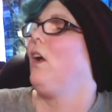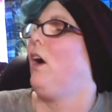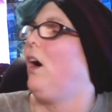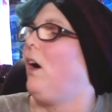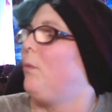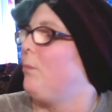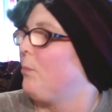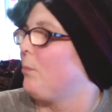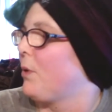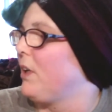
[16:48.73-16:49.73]

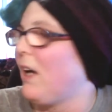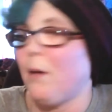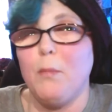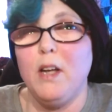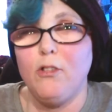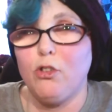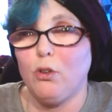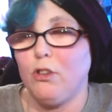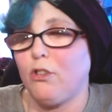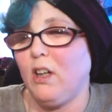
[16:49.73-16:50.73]
But yeah, make
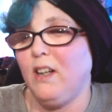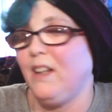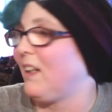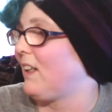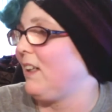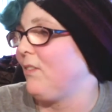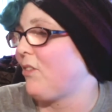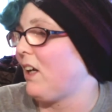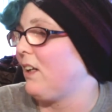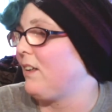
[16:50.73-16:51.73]
sure it's clinically
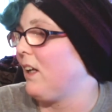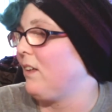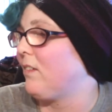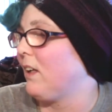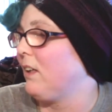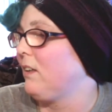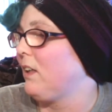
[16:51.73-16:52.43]
validated.